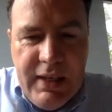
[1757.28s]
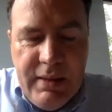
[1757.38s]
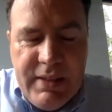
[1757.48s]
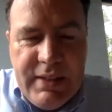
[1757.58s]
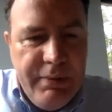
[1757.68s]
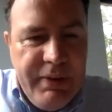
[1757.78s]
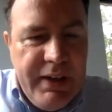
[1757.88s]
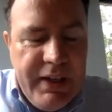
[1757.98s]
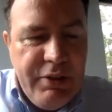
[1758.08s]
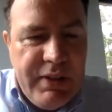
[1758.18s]
still a
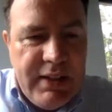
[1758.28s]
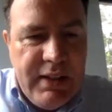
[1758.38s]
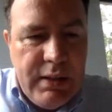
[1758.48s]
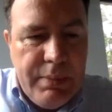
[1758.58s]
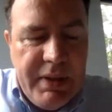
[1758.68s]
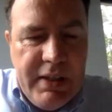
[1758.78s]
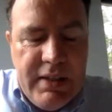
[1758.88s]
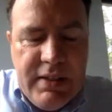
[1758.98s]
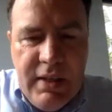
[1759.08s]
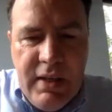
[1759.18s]
very interesting
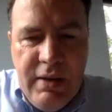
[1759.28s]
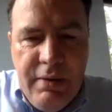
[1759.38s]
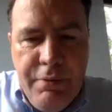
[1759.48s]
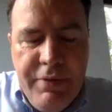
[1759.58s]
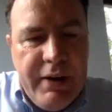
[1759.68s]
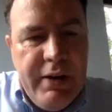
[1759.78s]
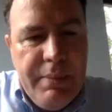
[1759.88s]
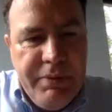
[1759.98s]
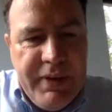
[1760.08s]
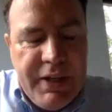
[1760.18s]
experience, very
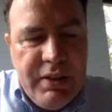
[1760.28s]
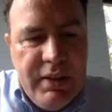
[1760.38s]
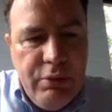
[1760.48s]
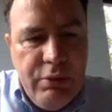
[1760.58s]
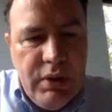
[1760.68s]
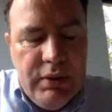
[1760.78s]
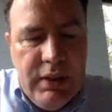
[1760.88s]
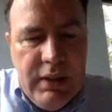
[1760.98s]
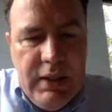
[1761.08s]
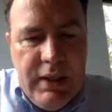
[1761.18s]
professionally run.
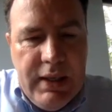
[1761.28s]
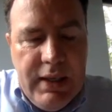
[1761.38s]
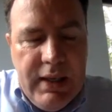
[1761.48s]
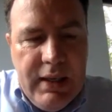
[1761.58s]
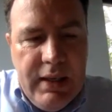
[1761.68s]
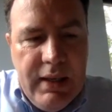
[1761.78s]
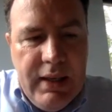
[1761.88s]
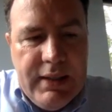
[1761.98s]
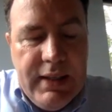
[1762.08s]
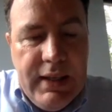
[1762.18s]

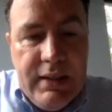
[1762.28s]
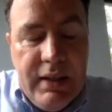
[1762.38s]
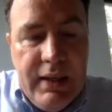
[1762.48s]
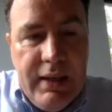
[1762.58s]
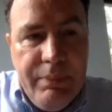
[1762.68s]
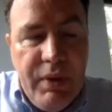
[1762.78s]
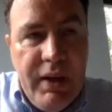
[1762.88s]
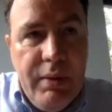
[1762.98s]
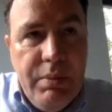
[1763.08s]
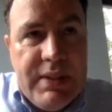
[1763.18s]
And then
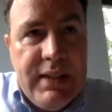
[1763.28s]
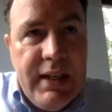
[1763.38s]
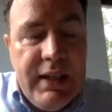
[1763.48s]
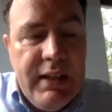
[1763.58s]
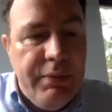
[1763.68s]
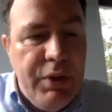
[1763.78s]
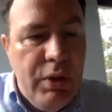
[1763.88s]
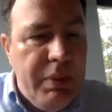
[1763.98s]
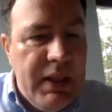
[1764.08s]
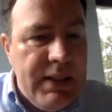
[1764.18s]
I was then
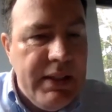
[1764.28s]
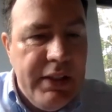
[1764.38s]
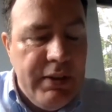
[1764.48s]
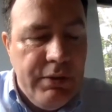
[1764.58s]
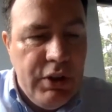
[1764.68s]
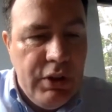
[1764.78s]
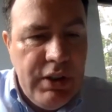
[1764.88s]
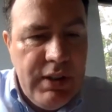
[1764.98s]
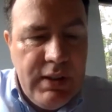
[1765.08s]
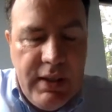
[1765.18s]
interviewed by a series of
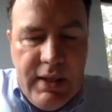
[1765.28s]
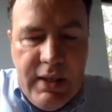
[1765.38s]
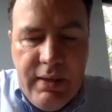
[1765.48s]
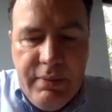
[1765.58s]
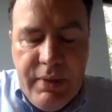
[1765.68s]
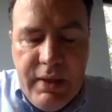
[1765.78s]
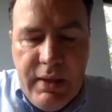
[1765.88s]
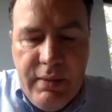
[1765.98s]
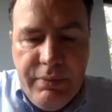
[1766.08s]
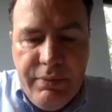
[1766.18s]
judges
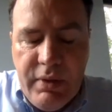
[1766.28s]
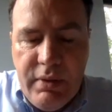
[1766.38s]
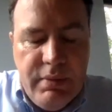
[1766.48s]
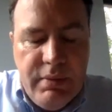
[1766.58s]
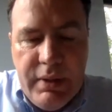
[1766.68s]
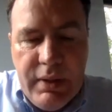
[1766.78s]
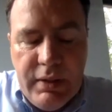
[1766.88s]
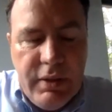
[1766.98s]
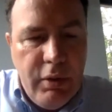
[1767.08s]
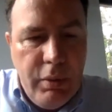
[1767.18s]
for, I
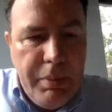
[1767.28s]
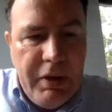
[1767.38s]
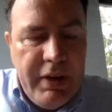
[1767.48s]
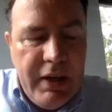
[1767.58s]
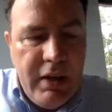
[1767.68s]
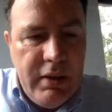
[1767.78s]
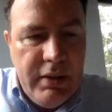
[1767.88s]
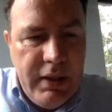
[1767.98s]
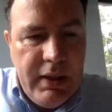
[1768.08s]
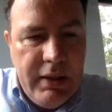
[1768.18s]
don't know, about an hour,
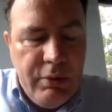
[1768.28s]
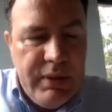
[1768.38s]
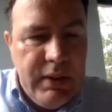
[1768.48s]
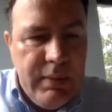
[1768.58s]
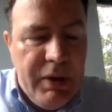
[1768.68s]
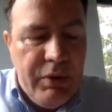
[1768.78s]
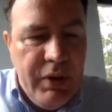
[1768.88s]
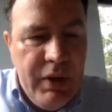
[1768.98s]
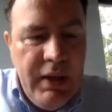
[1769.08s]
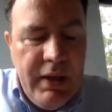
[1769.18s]
grilled about
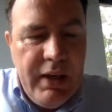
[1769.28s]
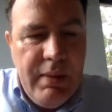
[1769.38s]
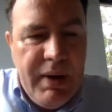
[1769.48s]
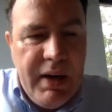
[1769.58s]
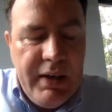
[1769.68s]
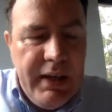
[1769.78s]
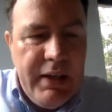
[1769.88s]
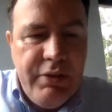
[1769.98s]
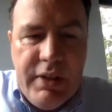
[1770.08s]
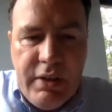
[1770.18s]
our market
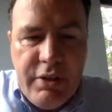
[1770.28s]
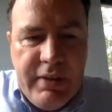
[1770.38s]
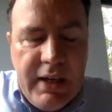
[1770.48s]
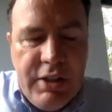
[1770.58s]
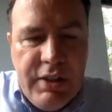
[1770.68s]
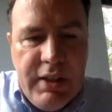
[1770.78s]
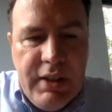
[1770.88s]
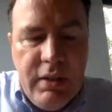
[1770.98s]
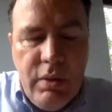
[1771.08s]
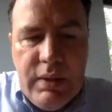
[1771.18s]
entry, our strategy,
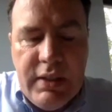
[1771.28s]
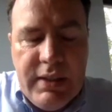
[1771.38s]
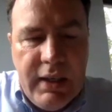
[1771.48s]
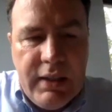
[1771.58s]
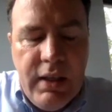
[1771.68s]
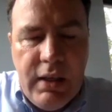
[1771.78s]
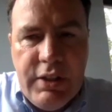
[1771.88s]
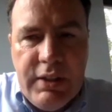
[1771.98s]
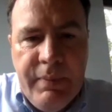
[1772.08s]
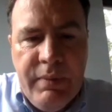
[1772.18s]
and our
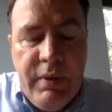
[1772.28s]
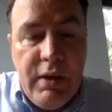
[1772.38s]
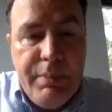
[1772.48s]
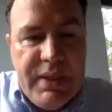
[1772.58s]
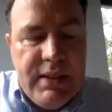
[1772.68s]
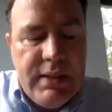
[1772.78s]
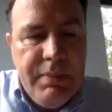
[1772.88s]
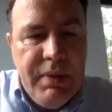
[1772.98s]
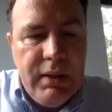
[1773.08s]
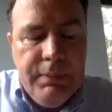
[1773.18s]
technology. our business
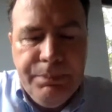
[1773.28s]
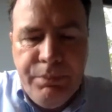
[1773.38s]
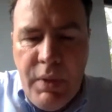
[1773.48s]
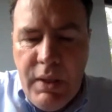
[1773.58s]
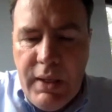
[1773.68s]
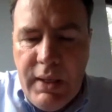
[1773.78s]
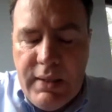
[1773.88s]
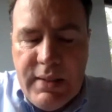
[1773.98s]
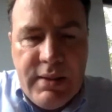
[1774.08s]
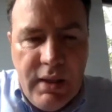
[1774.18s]
model,
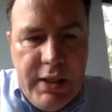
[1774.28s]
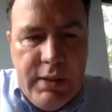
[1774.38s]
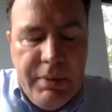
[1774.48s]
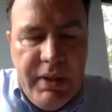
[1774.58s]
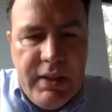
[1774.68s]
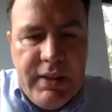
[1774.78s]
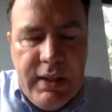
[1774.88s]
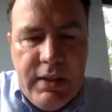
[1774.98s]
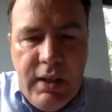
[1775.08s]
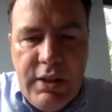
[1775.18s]
the science behind our
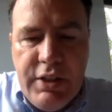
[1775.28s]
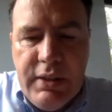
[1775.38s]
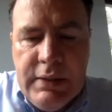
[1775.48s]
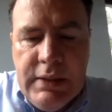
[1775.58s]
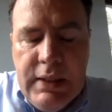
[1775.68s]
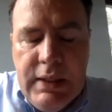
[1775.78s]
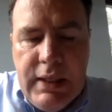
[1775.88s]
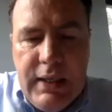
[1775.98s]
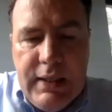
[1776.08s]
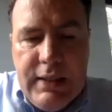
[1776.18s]
technology.
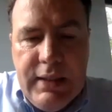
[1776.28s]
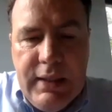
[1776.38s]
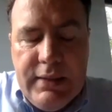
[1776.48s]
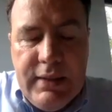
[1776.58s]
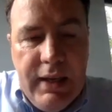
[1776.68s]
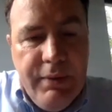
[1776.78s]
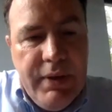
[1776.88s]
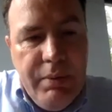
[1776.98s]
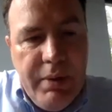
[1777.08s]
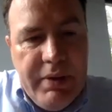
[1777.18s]
And
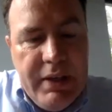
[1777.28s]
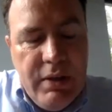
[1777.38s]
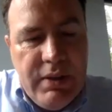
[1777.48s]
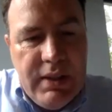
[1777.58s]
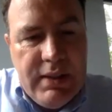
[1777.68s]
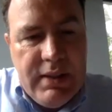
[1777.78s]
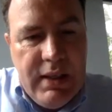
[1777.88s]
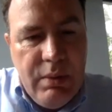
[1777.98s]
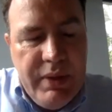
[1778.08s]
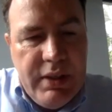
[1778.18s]
thankfully, we were announced as
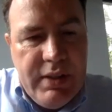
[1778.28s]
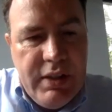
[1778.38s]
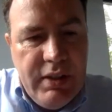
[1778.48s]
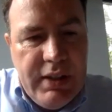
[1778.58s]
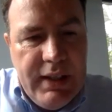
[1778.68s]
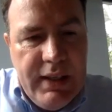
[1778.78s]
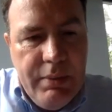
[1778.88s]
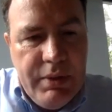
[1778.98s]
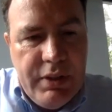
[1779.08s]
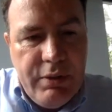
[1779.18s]
winners the other day,
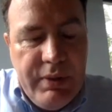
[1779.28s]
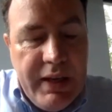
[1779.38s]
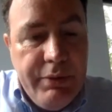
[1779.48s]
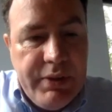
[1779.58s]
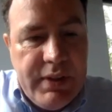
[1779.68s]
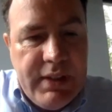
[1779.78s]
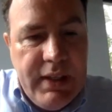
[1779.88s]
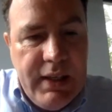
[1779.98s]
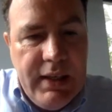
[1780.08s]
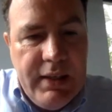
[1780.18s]
which is great for us,
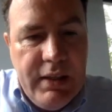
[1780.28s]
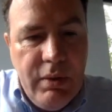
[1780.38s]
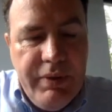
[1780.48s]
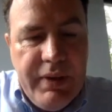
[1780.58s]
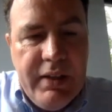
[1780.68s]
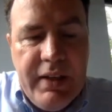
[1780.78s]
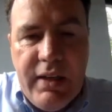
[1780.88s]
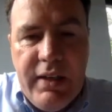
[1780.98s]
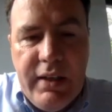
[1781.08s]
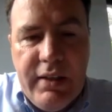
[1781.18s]
very
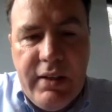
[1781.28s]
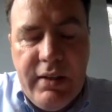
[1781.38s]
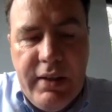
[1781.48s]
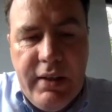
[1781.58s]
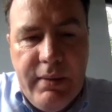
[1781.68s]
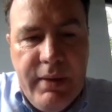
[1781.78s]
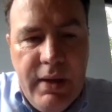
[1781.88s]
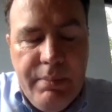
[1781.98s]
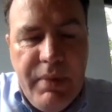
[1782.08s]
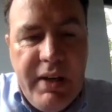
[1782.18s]
early in our
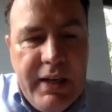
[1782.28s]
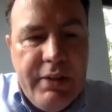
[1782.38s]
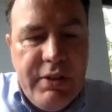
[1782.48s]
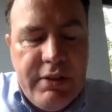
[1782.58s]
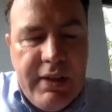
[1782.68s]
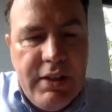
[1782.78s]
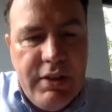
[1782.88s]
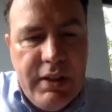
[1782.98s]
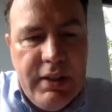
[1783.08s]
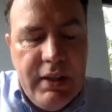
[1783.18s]
market entry
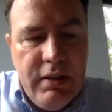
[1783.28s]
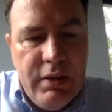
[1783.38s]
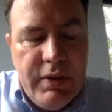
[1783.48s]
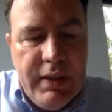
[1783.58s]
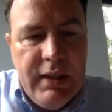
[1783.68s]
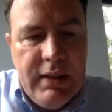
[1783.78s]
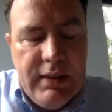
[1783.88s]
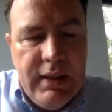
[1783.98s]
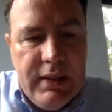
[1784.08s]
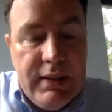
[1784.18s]
strategy down in New Zealand
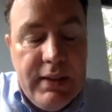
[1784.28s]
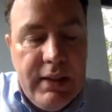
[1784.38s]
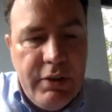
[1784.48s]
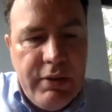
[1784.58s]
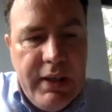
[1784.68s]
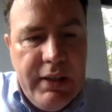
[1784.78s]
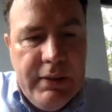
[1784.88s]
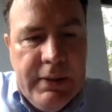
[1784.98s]
and indeed Australia.